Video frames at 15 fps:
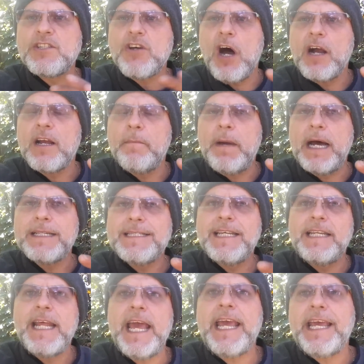talk about
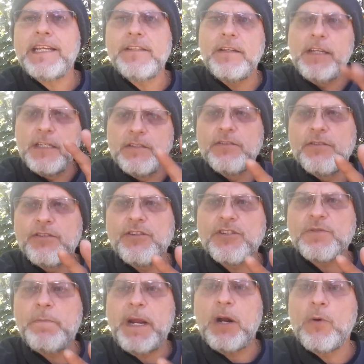today, and
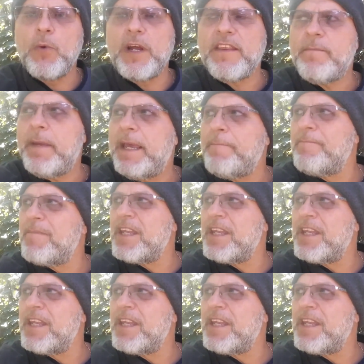just bear with me.